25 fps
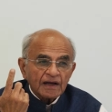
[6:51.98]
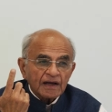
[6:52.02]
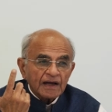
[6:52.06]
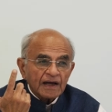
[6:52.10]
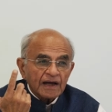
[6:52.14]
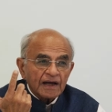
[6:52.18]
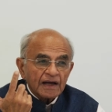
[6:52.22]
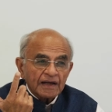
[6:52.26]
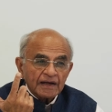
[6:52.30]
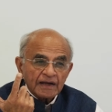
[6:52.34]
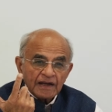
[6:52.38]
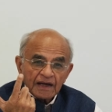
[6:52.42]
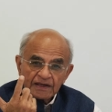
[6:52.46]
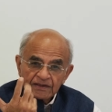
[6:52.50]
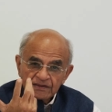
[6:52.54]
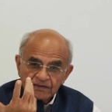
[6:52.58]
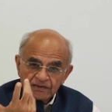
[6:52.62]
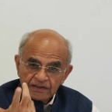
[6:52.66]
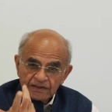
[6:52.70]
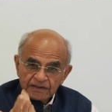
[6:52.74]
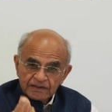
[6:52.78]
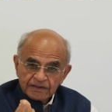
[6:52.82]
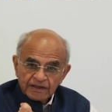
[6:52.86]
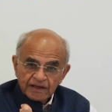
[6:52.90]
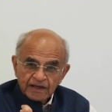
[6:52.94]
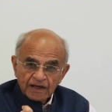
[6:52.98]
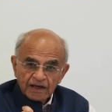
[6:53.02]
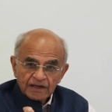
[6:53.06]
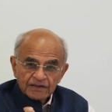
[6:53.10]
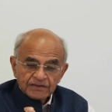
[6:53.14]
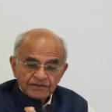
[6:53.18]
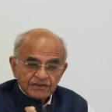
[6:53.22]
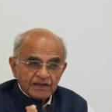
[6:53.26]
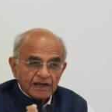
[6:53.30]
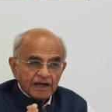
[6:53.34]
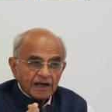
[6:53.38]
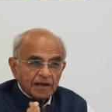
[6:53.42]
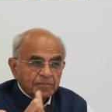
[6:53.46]
And I said, Kya,
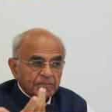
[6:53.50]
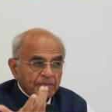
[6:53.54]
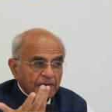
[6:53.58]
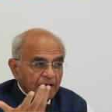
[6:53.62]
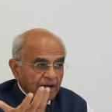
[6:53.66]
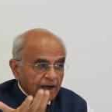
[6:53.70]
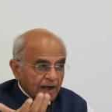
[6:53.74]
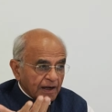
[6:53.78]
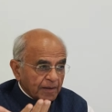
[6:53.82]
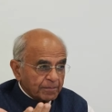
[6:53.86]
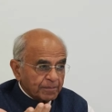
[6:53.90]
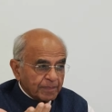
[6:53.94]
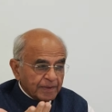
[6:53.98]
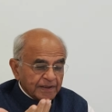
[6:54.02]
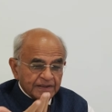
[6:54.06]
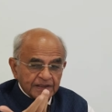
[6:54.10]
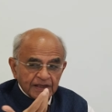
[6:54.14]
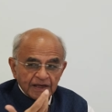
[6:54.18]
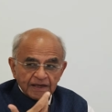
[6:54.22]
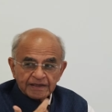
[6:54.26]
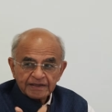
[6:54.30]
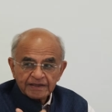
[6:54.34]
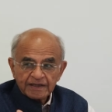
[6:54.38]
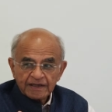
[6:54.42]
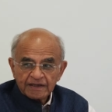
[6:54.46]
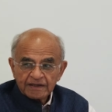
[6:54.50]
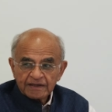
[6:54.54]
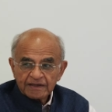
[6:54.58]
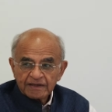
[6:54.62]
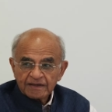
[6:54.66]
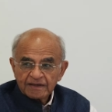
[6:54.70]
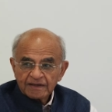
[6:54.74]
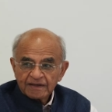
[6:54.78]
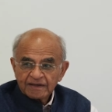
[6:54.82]
Sab? Ab bataye."